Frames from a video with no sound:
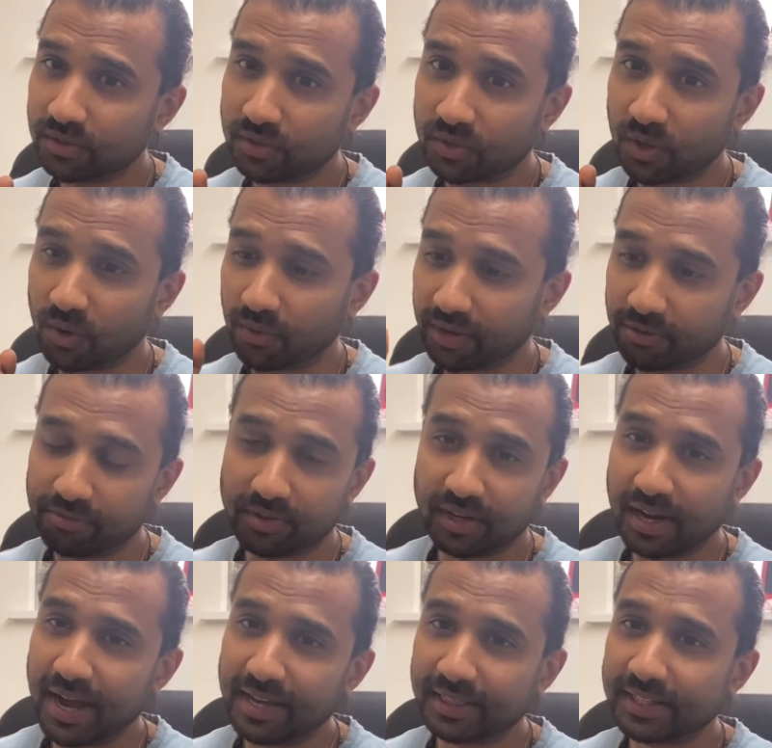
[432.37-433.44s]
So if you
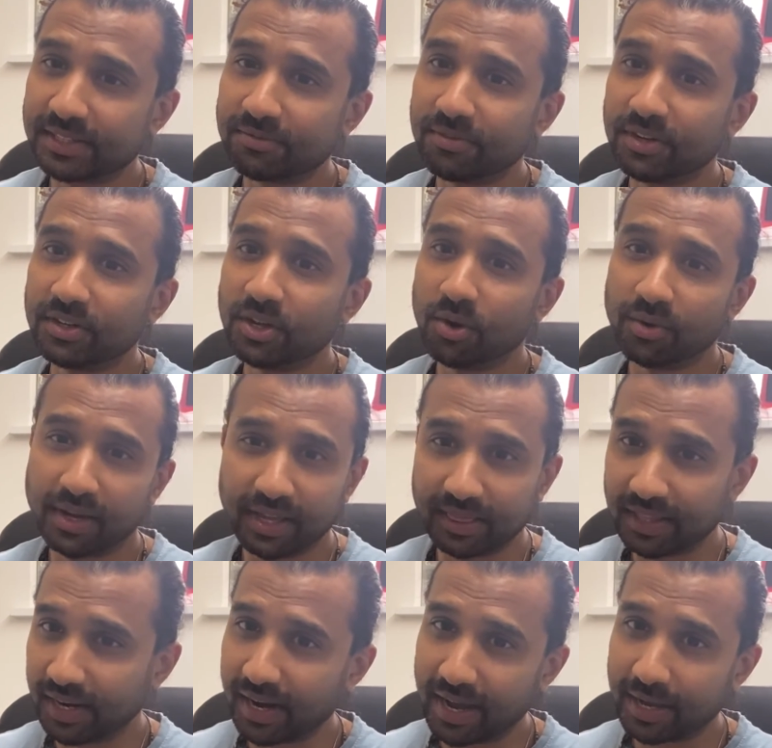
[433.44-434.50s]
like this video, hit
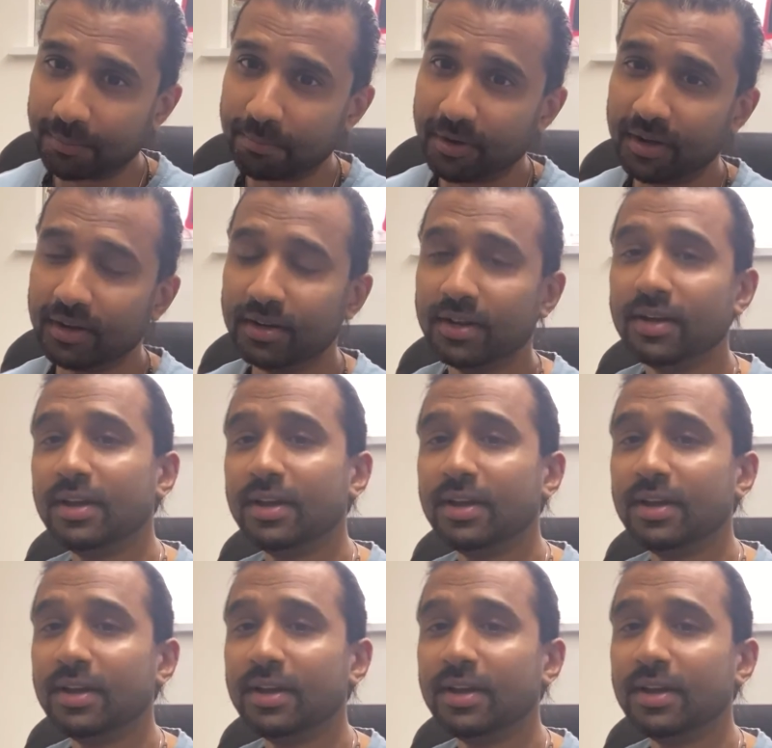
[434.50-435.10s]
the like button,